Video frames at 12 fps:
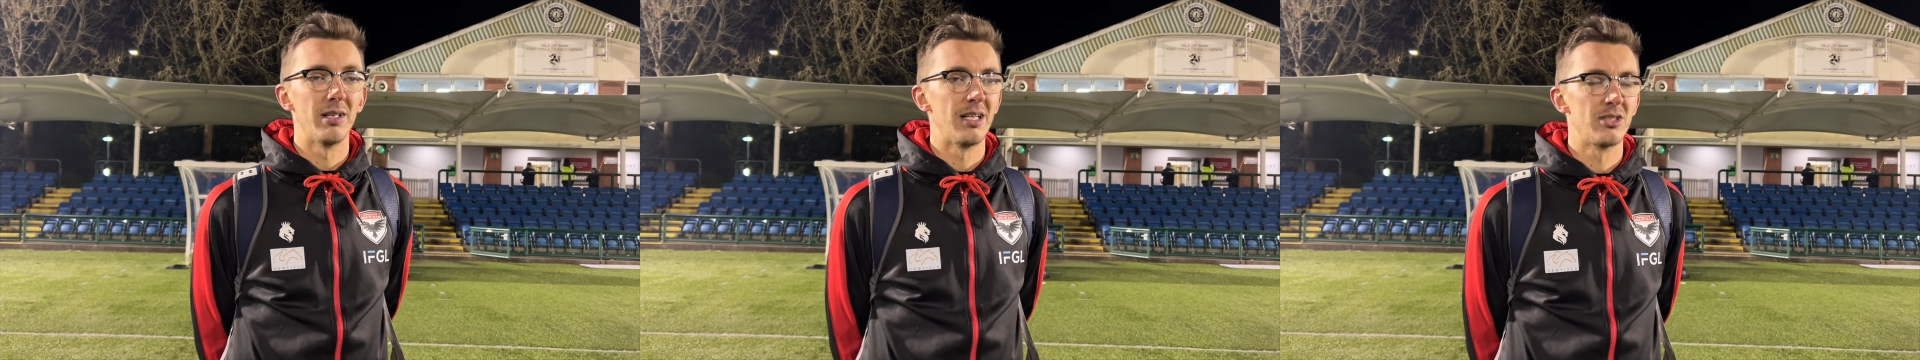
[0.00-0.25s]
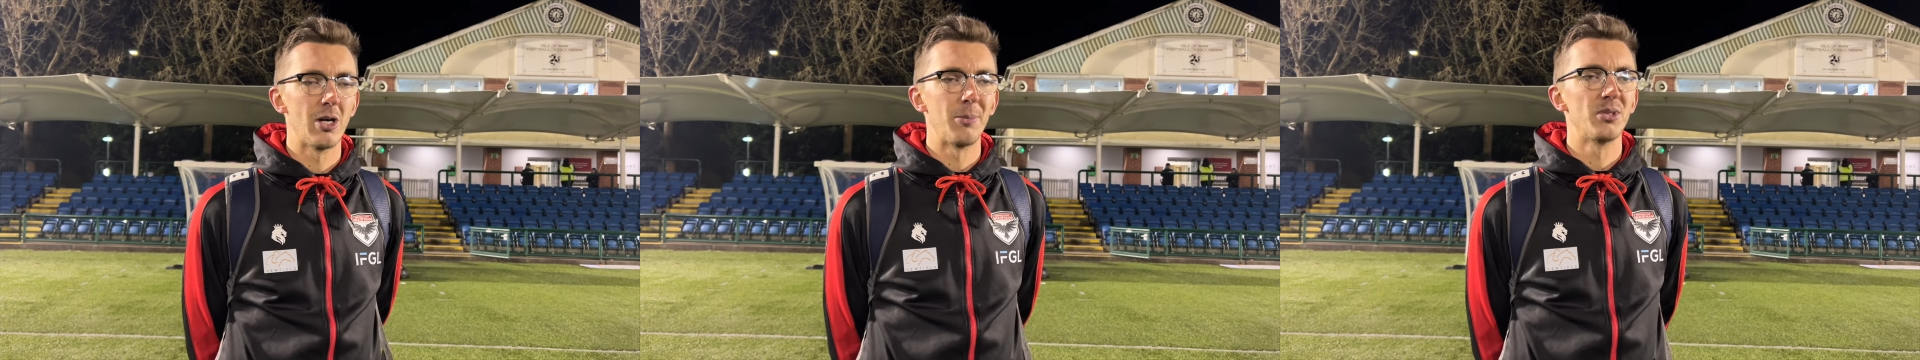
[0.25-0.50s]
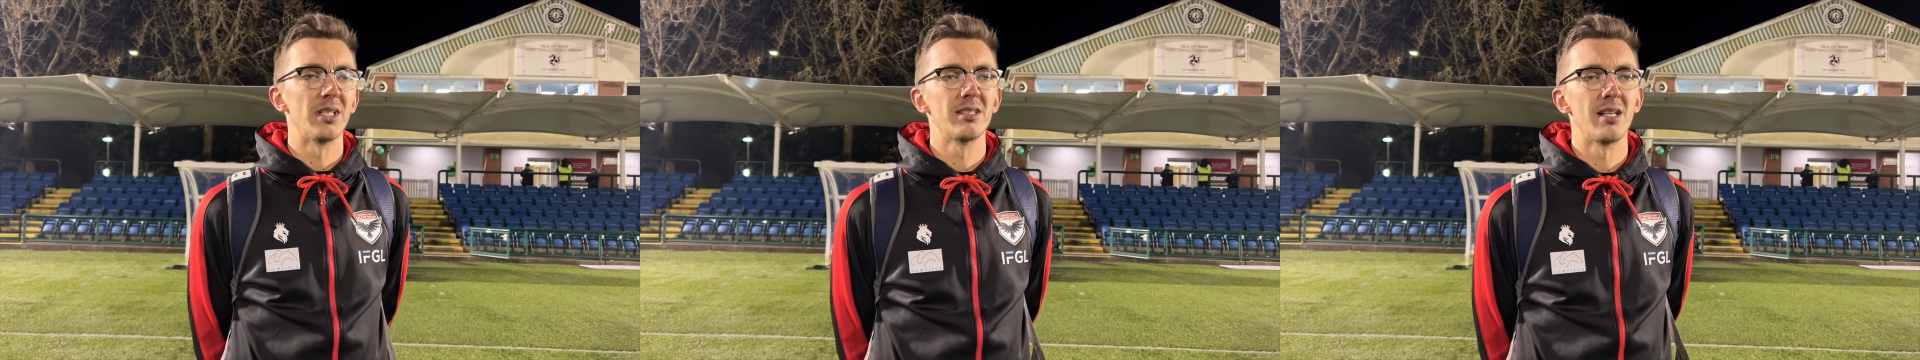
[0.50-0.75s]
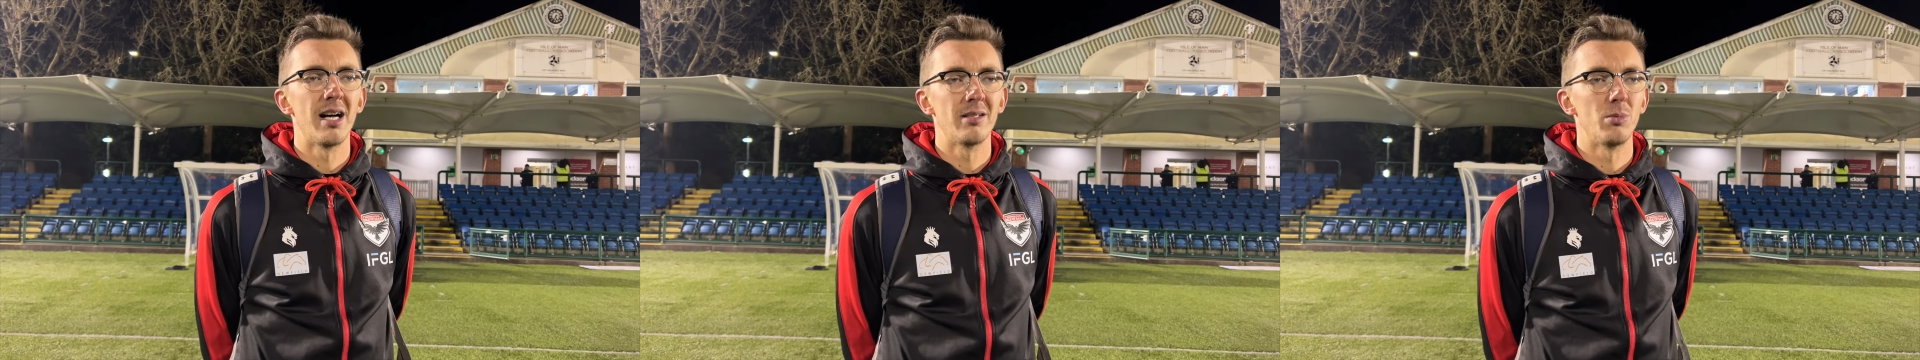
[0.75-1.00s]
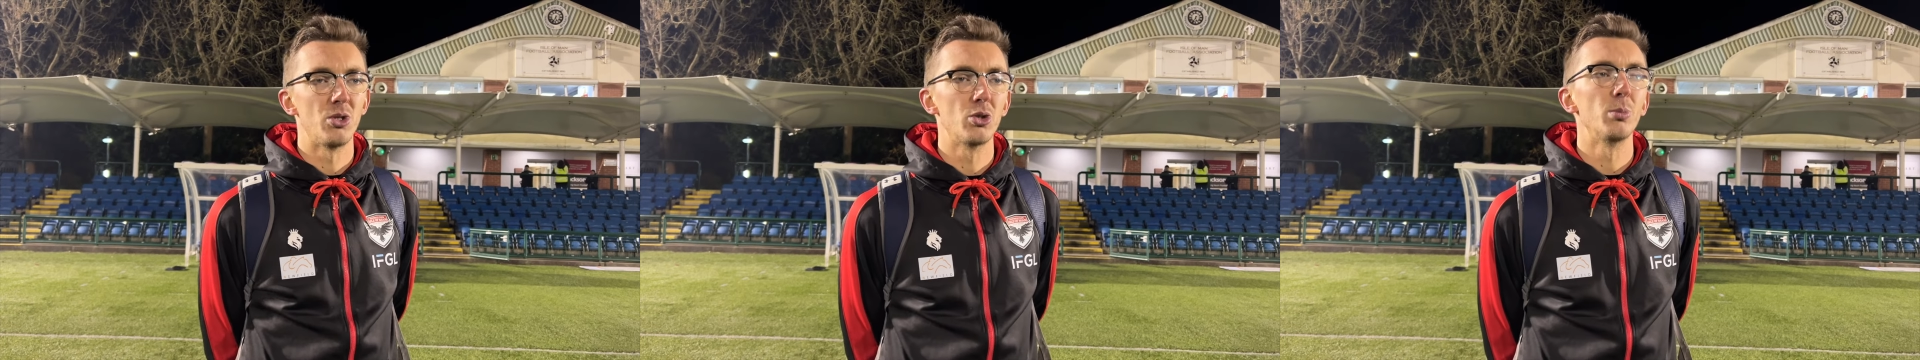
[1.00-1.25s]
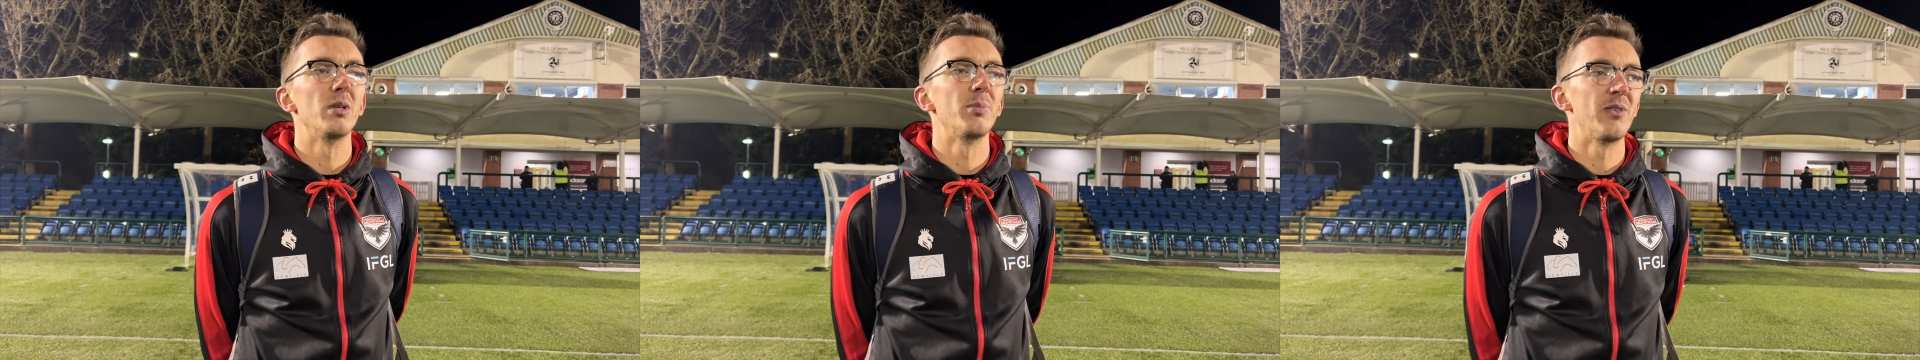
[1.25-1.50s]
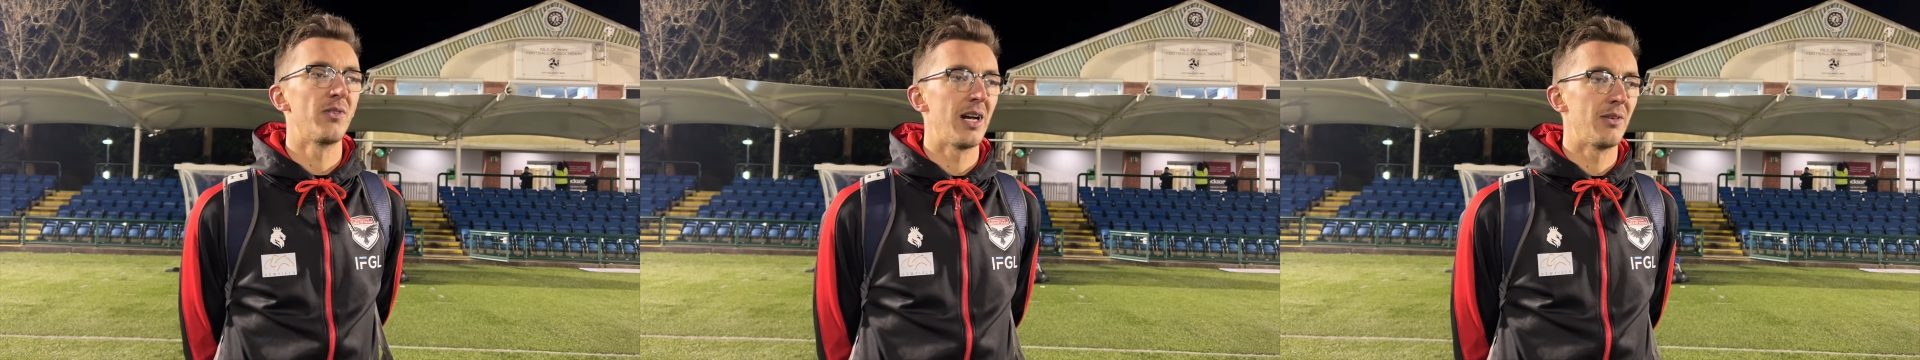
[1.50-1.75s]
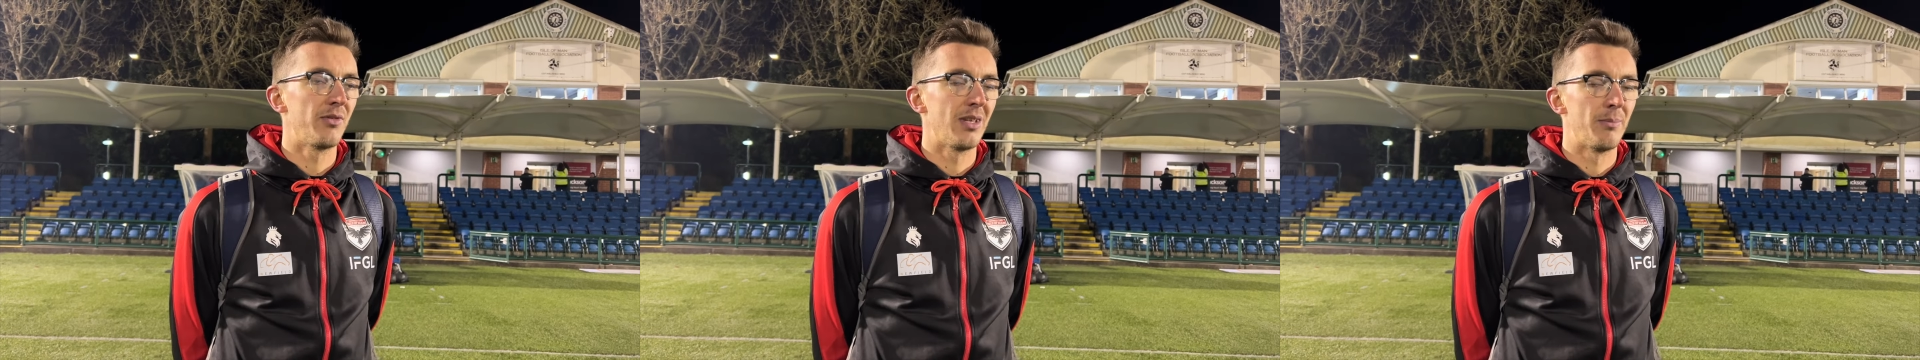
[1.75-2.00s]
a top six side, and we should be
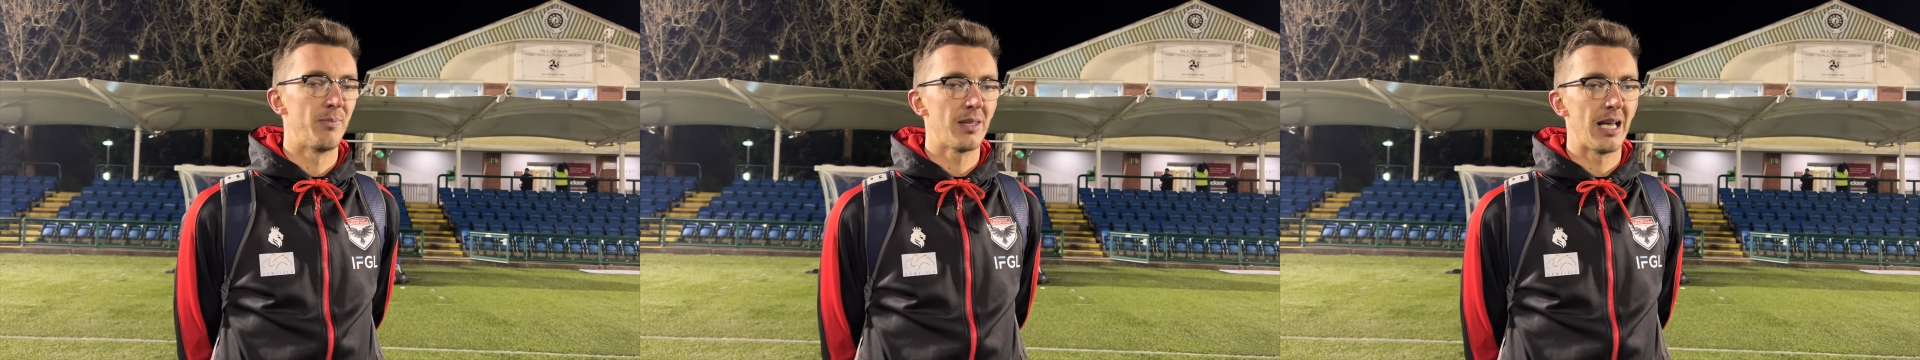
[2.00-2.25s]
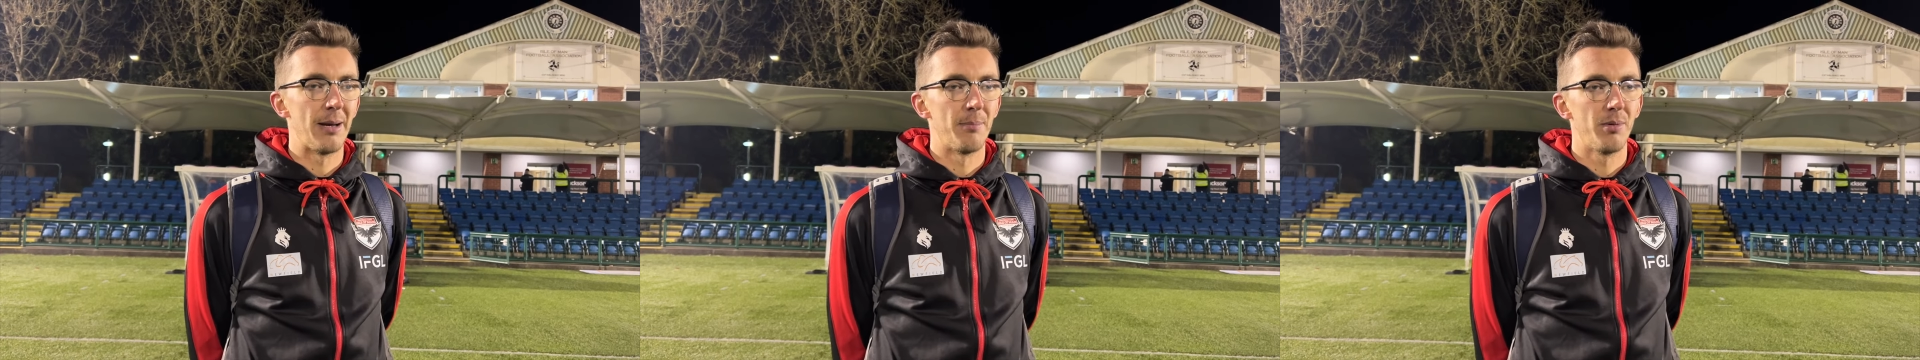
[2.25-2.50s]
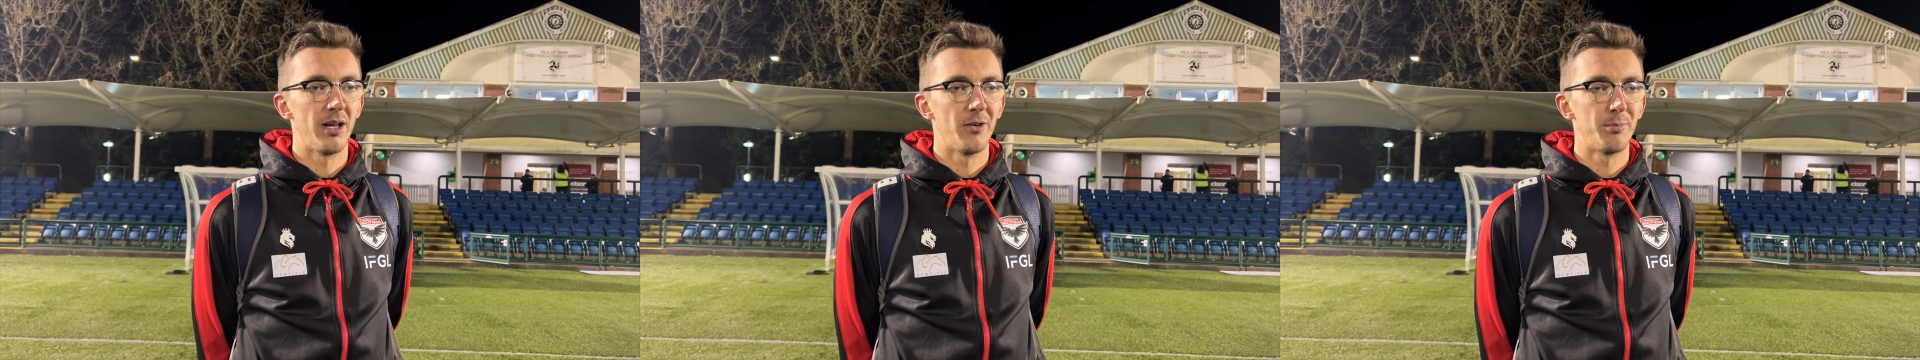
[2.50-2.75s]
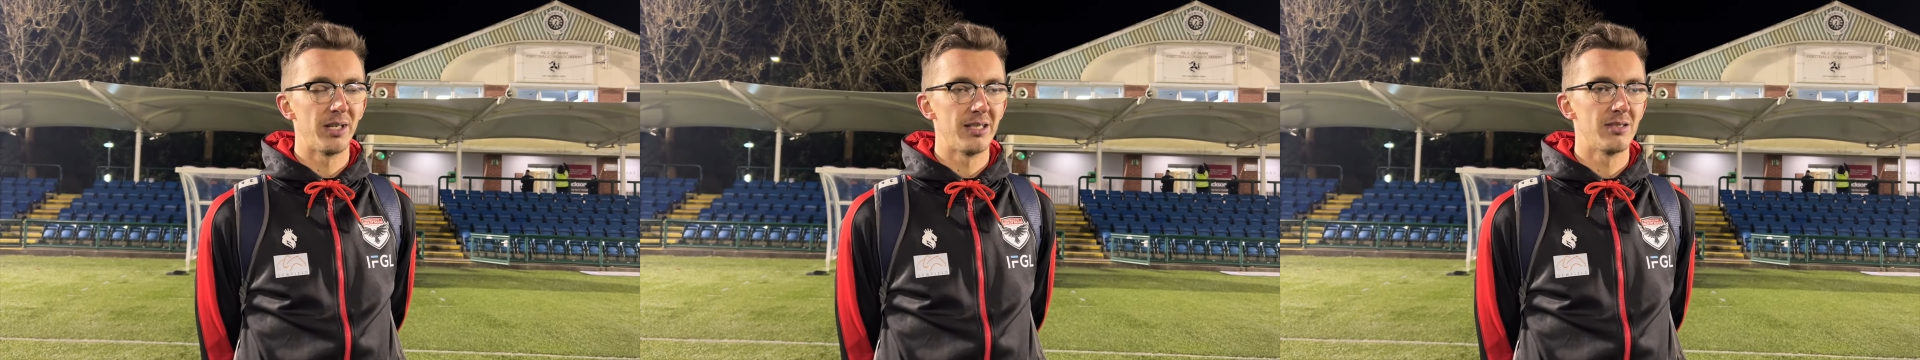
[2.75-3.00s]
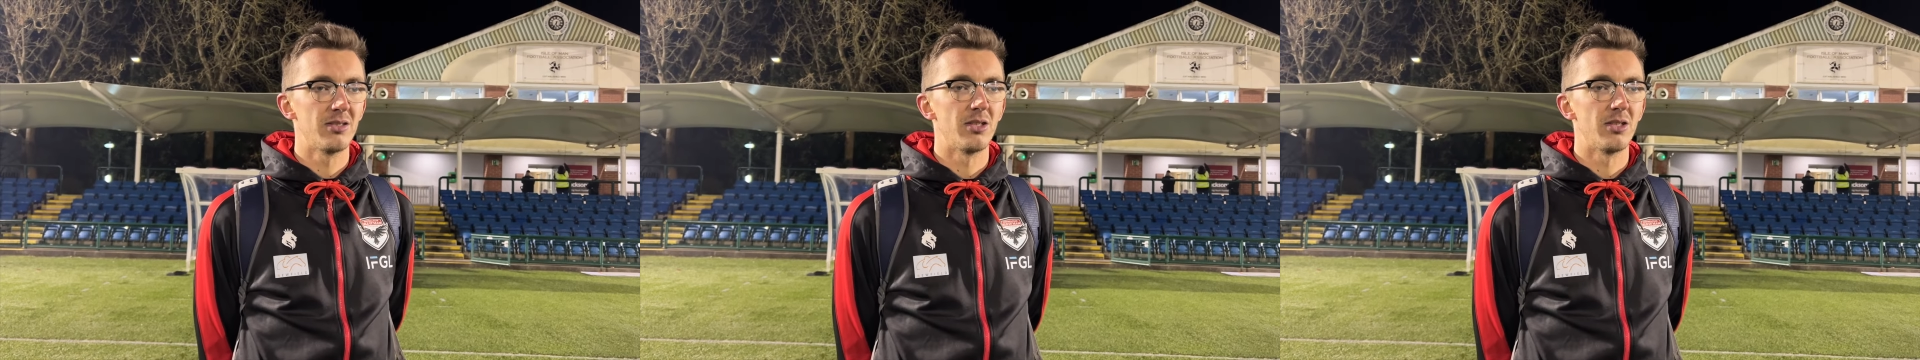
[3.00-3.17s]
fighting for them playoff places.